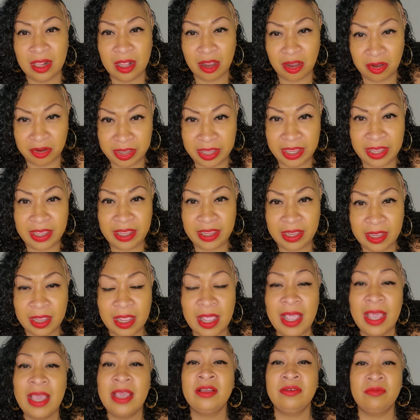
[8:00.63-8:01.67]
Okay?
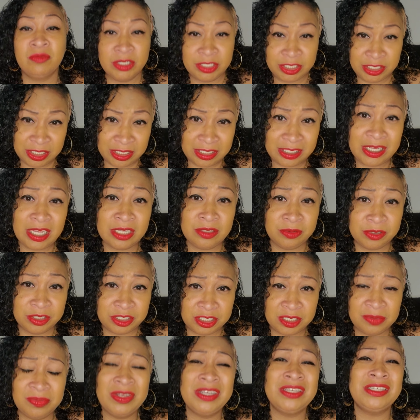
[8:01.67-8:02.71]
And when she says what
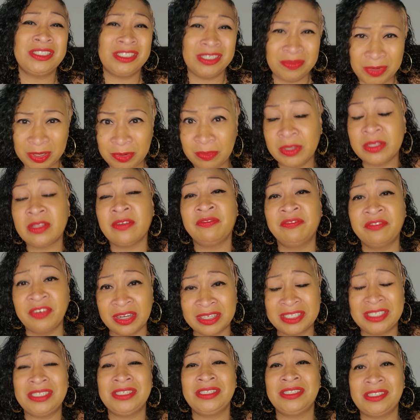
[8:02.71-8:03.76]
she means, she mean what the
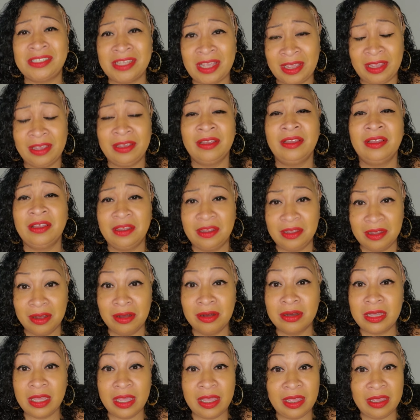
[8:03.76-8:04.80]
fuck she say.
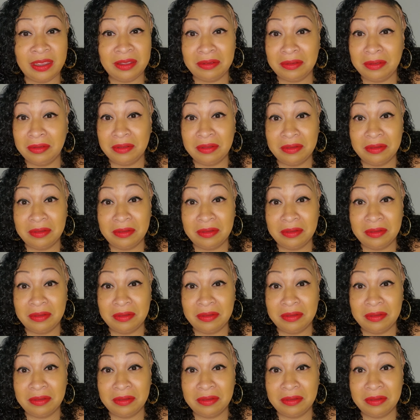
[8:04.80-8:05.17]
Okay?